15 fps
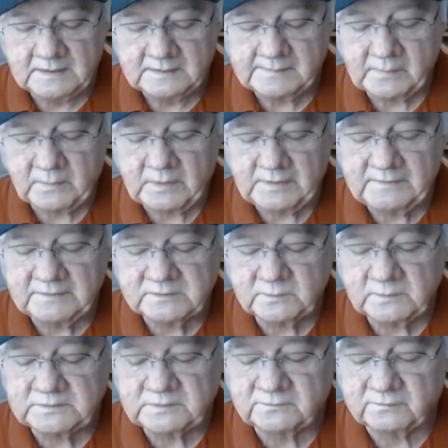Number 1, this
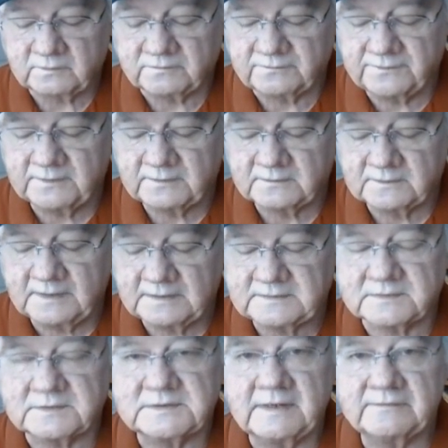one's for Phil, takes
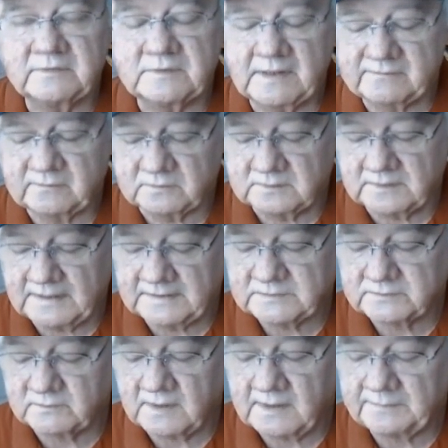a 7-level class
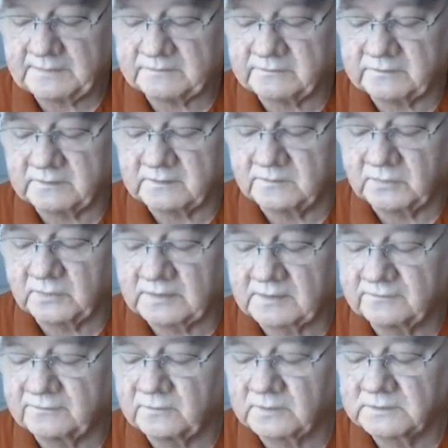drop, has hit the board in
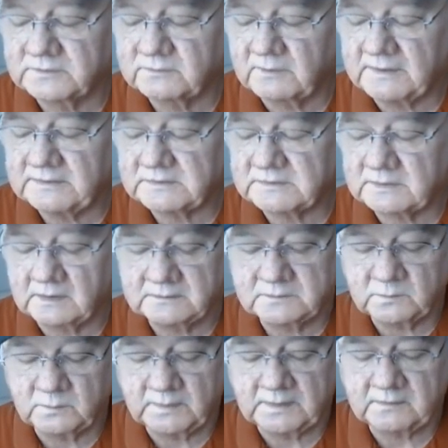4 straight
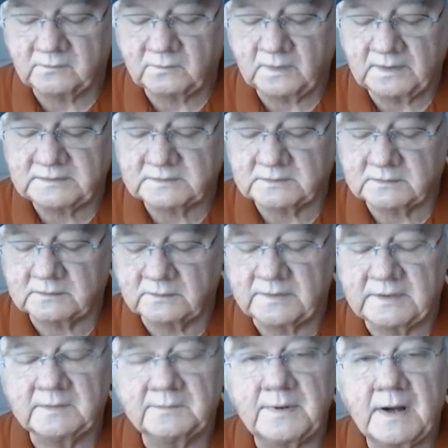starts, winning twice,
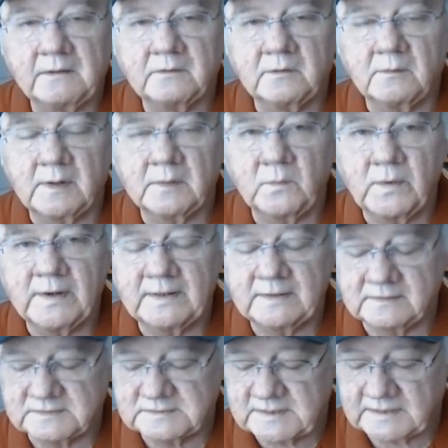including a power run win in
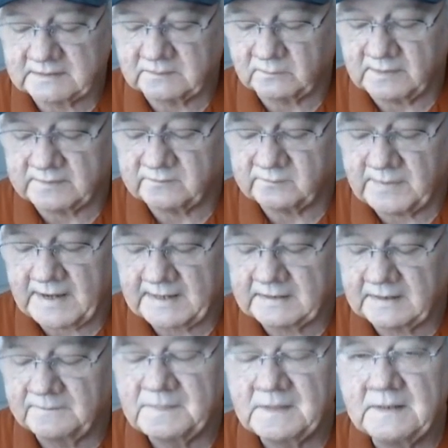its second race
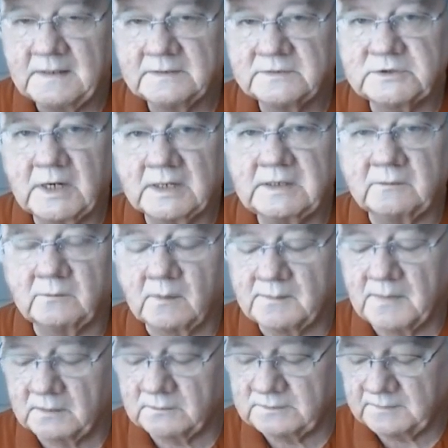back. Jockey
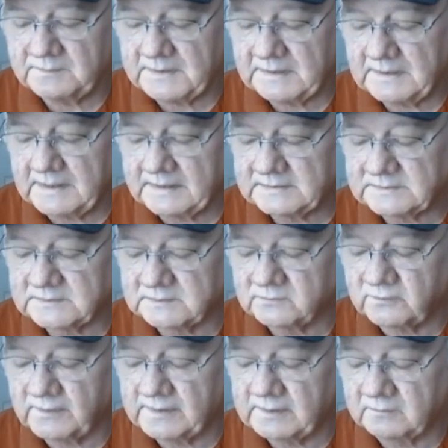Ramon Dominguez and
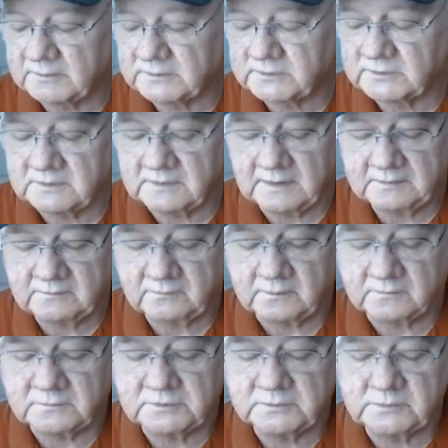trainer Richard
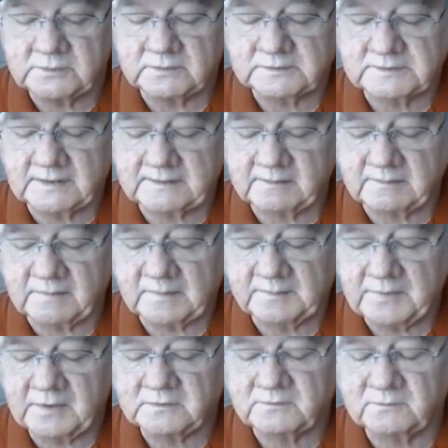Dutrow Jr. sent him to the
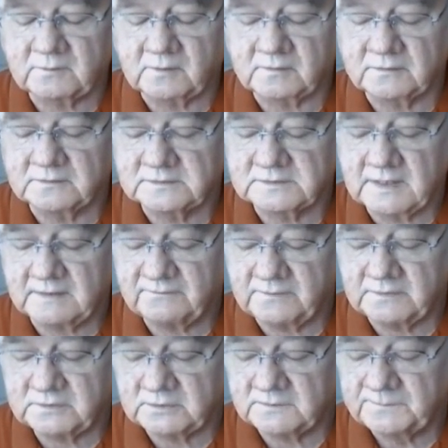post for the Thursday
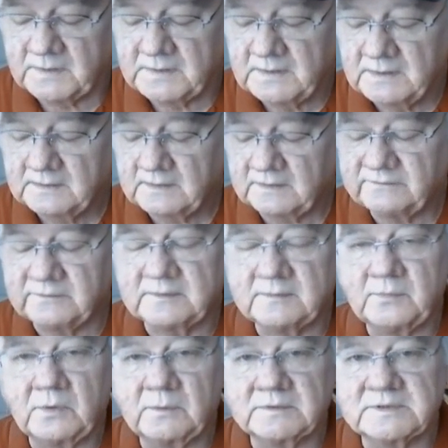feature. They've hit the
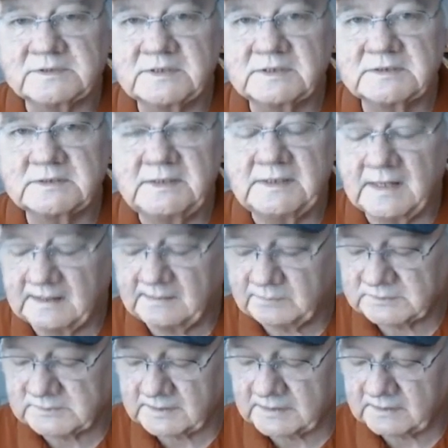board with
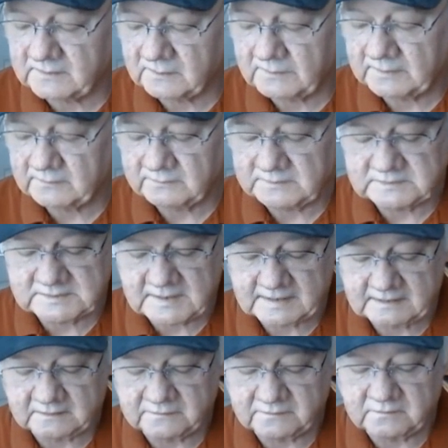69% of their entry
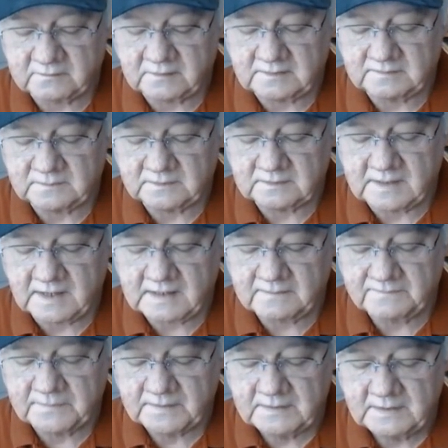saddle as a team to date.
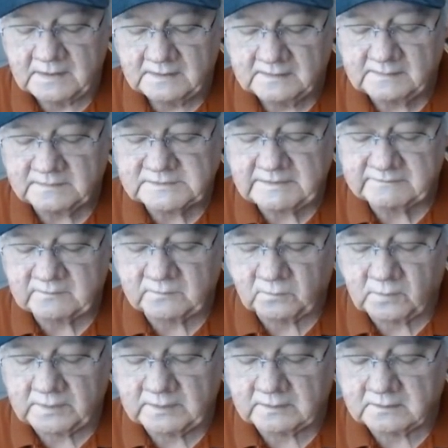Number 7,
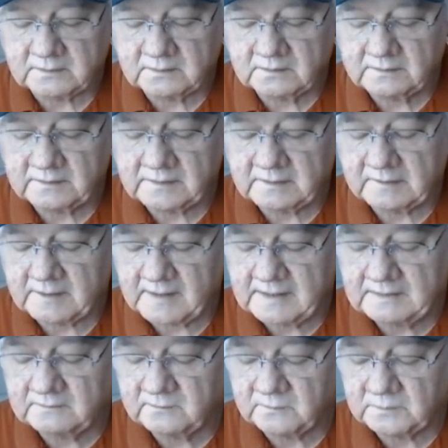Royal Courier, an
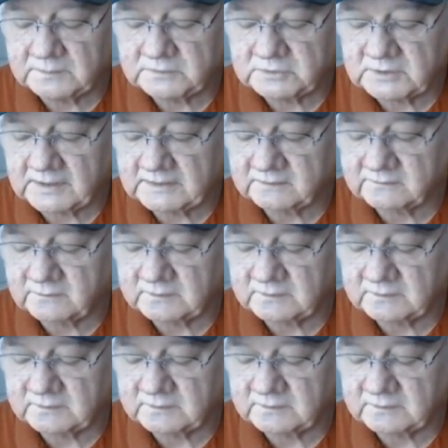8-to-1 shot, has